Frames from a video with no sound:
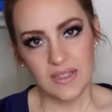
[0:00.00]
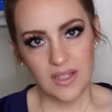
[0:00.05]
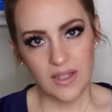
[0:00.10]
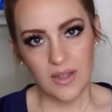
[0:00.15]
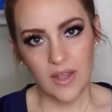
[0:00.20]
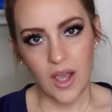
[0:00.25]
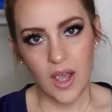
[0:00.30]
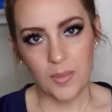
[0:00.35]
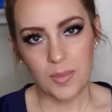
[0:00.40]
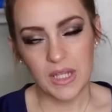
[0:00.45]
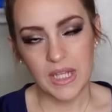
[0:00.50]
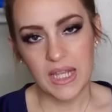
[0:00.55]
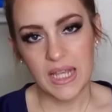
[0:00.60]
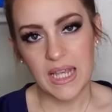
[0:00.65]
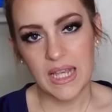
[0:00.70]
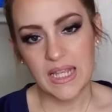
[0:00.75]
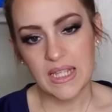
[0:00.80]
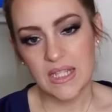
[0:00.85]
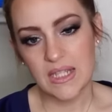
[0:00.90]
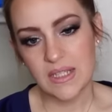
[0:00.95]
Talabi
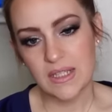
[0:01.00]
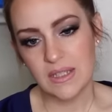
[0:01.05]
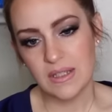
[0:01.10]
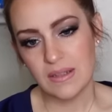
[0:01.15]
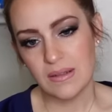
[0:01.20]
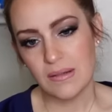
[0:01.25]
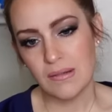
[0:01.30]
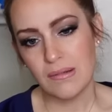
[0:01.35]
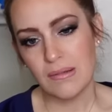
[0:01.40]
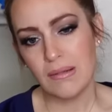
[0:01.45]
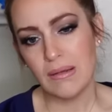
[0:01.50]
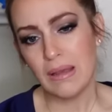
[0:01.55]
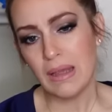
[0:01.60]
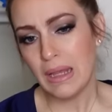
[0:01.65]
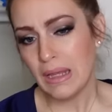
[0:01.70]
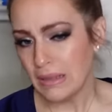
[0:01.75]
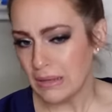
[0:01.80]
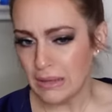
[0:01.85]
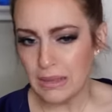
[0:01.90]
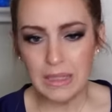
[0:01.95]
is
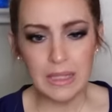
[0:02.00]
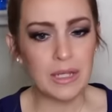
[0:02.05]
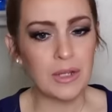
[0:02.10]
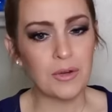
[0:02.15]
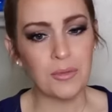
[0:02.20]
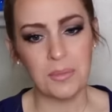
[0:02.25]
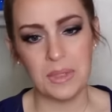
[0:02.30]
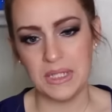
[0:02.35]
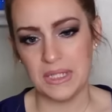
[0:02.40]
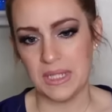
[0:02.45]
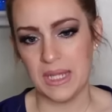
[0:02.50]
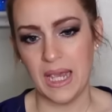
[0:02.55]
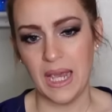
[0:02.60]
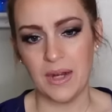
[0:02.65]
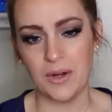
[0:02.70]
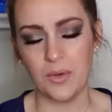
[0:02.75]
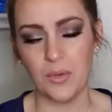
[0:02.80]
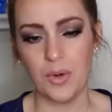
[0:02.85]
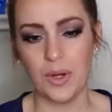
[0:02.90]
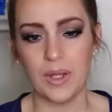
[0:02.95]
in the near miss
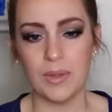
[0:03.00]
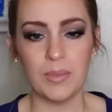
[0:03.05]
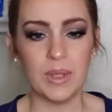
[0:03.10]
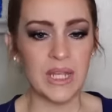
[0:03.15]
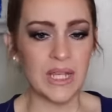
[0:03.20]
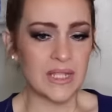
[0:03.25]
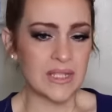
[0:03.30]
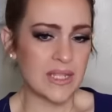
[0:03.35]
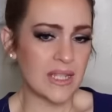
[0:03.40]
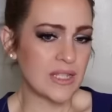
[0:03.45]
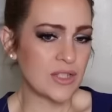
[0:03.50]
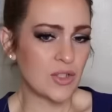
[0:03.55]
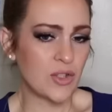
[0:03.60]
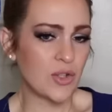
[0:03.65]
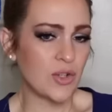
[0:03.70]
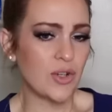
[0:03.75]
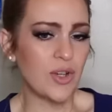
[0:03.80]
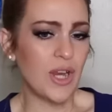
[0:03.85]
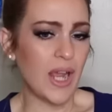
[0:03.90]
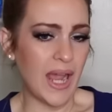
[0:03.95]
category because this
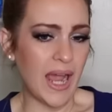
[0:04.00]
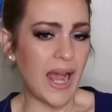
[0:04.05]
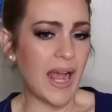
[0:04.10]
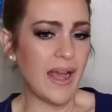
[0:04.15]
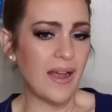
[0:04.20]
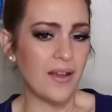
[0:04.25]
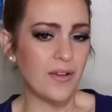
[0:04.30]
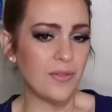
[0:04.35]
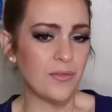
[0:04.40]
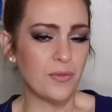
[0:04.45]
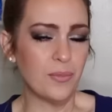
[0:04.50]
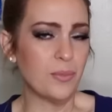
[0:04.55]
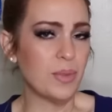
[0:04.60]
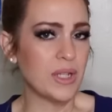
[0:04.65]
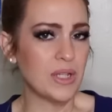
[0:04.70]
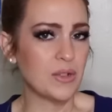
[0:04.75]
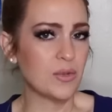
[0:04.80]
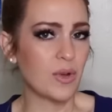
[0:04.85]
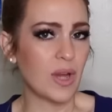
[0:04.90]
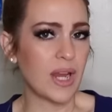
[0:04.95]
could have
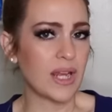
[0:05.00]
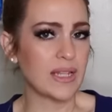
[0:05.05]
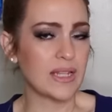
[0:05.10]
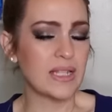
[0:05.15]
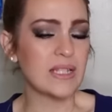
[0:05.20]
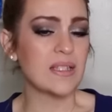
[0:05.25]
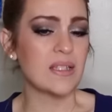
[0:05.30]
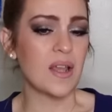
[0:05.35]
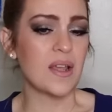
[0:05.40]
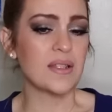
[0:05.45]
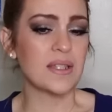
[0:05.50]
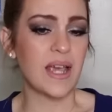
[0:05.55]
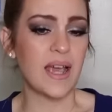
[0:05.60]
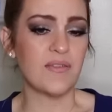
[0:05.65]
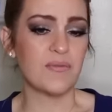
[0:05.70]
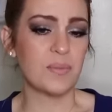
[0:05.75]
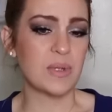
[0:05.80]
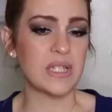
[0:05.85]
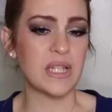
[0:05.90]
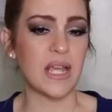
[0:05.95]
been great. This does
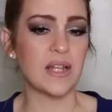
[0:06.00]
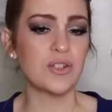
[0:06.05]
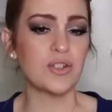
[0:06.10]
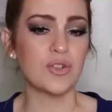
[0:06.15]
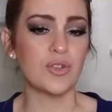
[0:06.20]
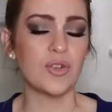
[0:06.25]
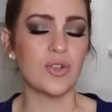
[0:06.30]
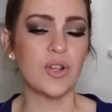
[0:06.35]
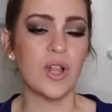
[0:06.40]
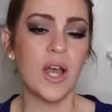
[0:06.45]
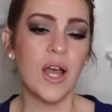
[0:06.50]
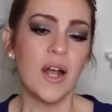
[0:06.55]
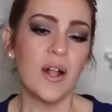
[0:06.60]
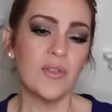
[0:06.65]
have potential.